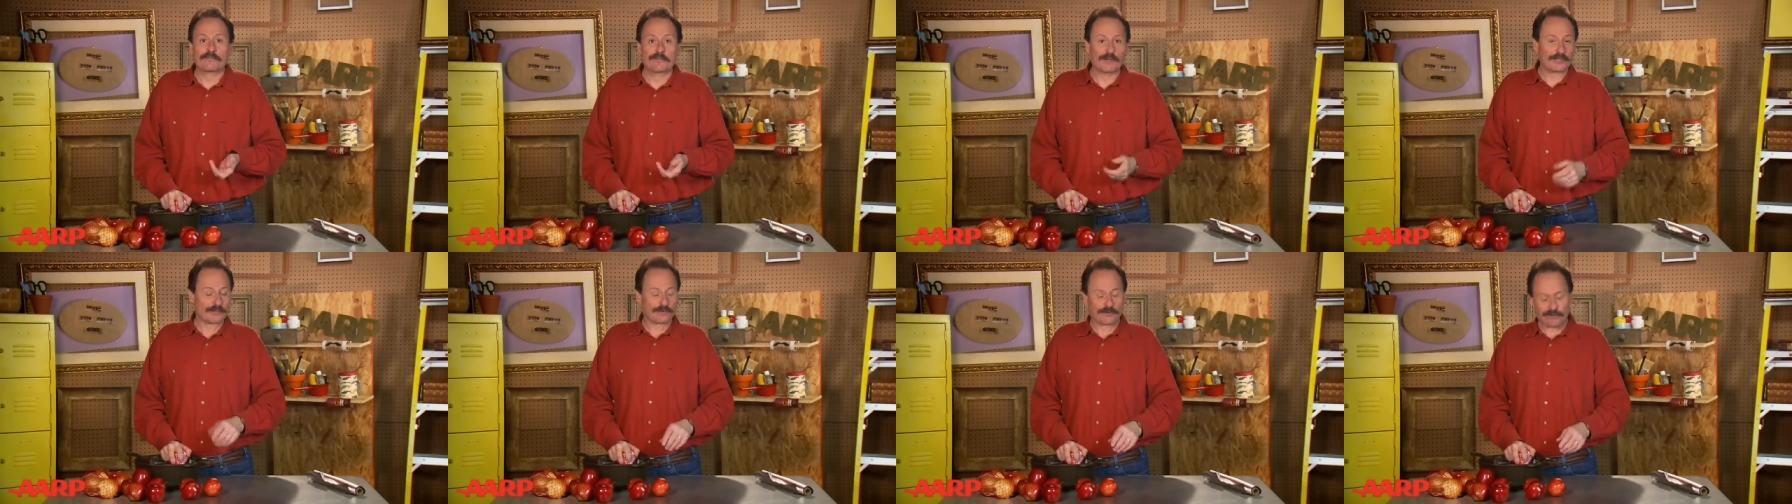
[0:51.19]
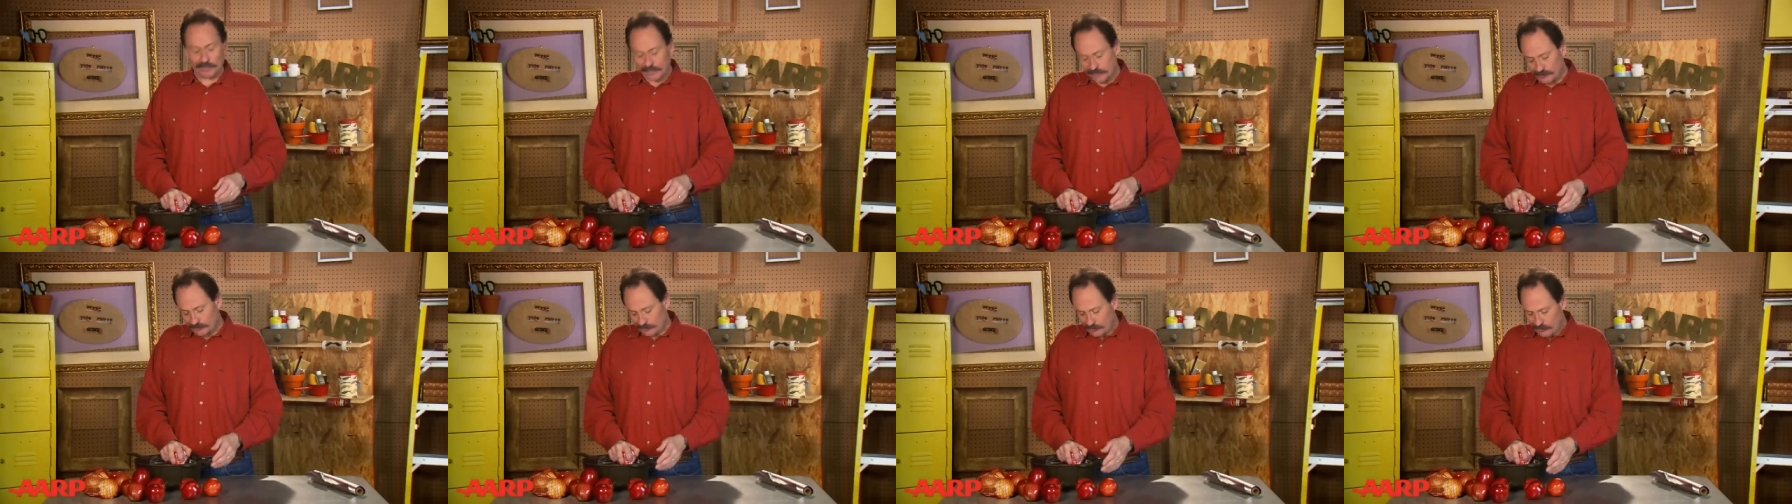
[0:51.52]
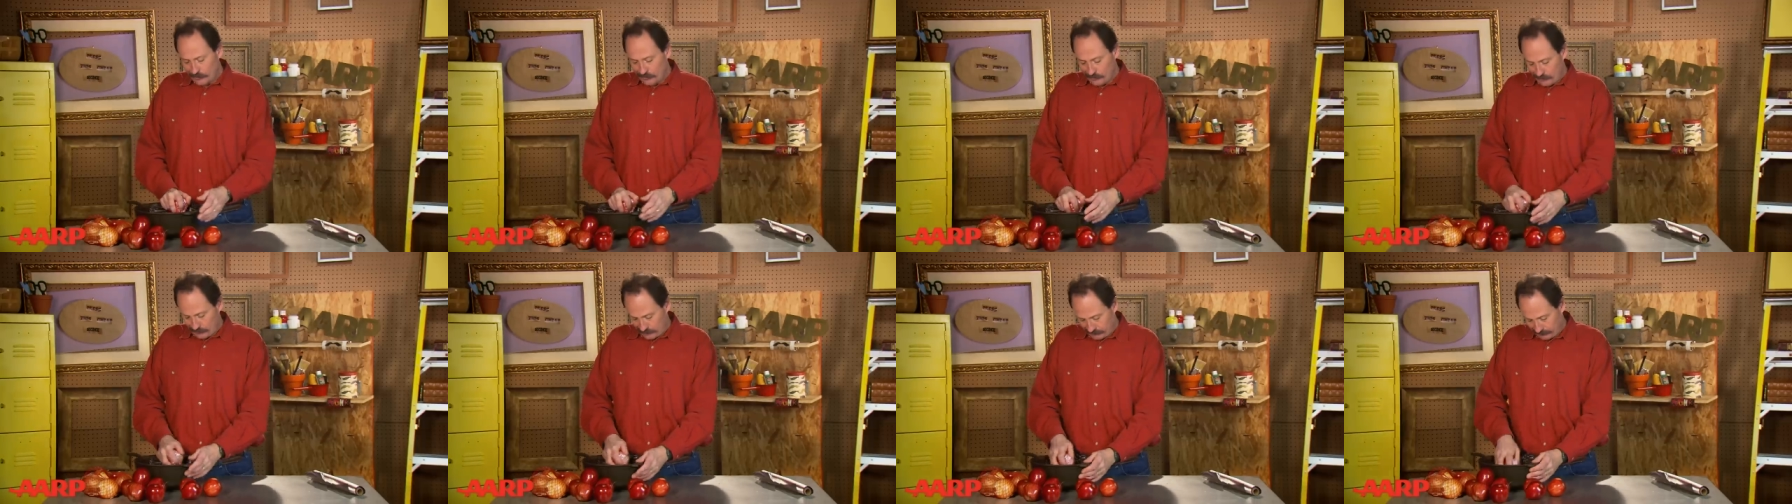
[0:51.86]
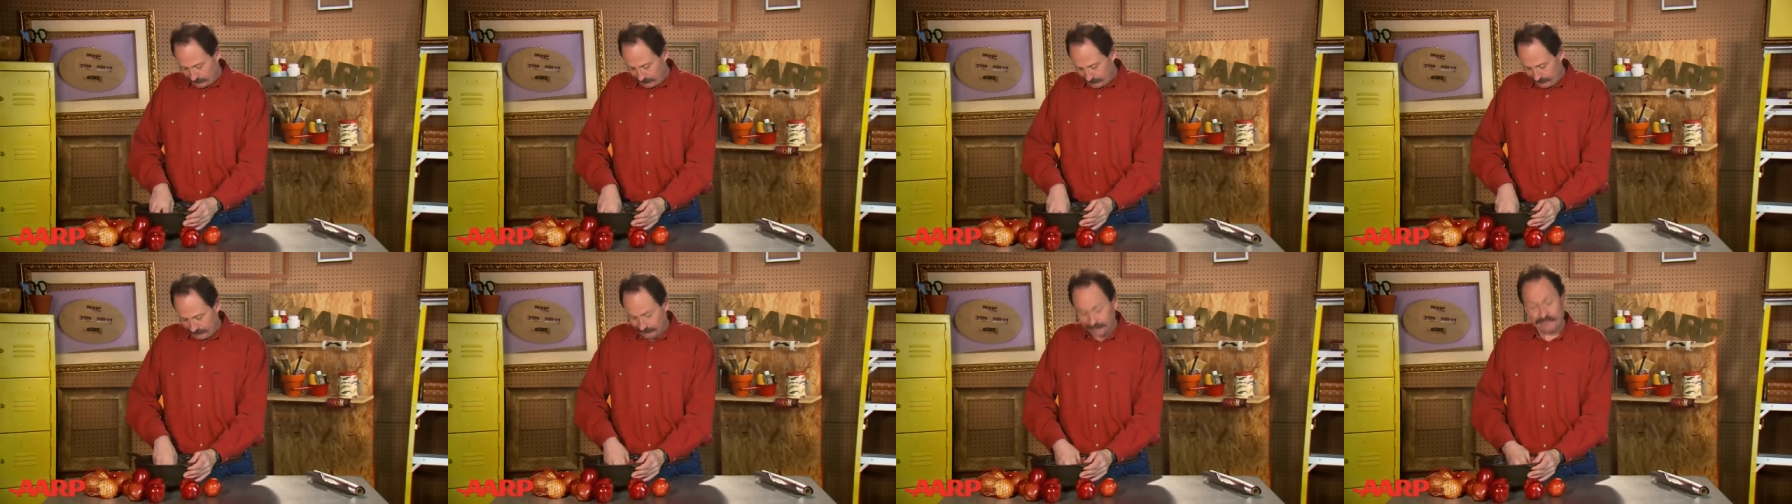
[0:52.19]
returning soon.
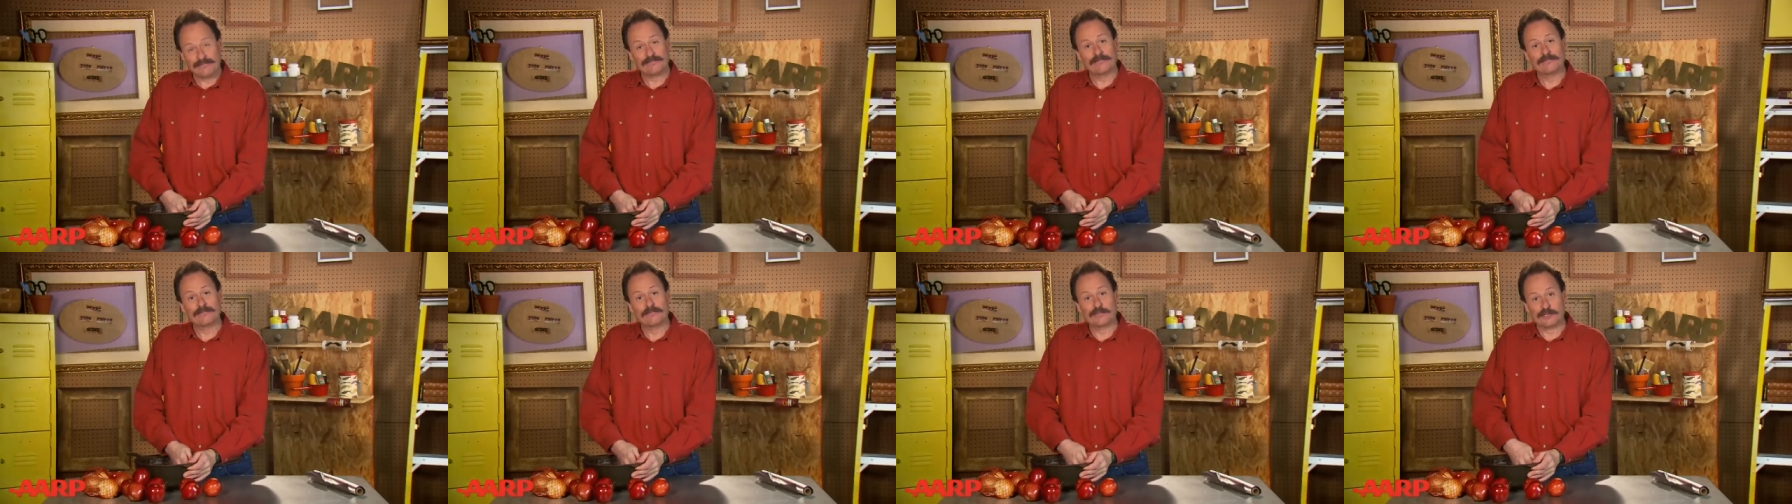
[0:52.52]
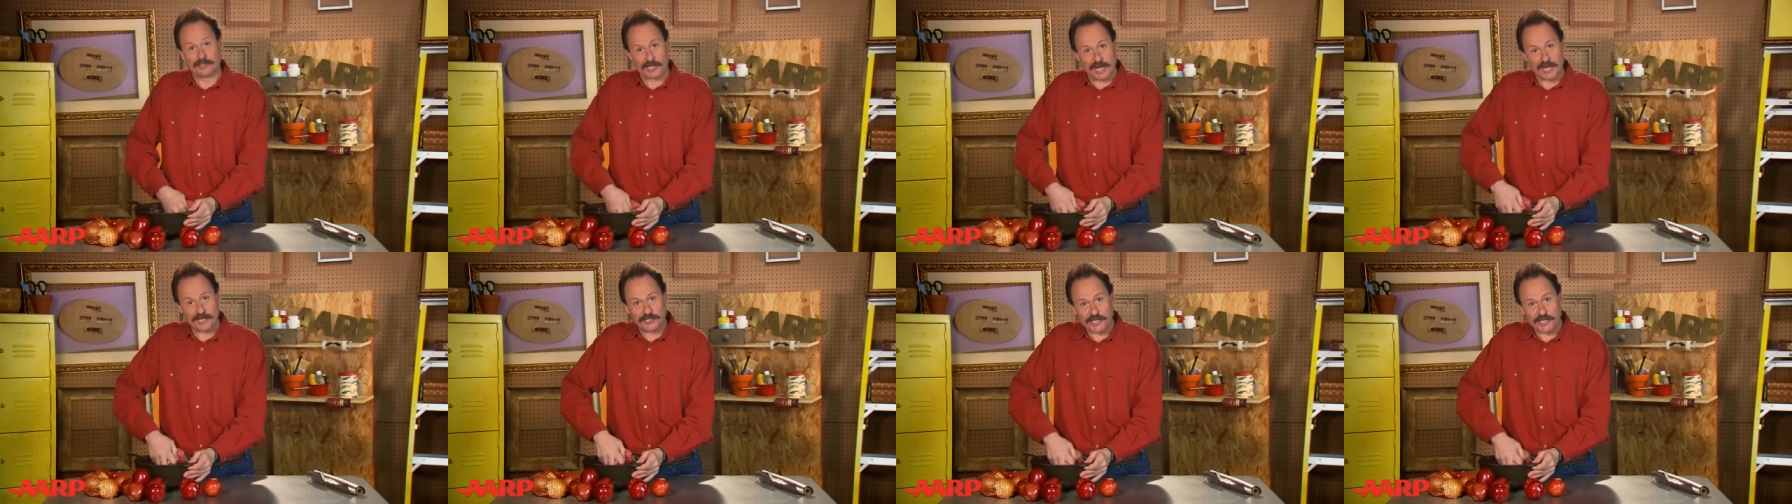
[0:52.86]
Stay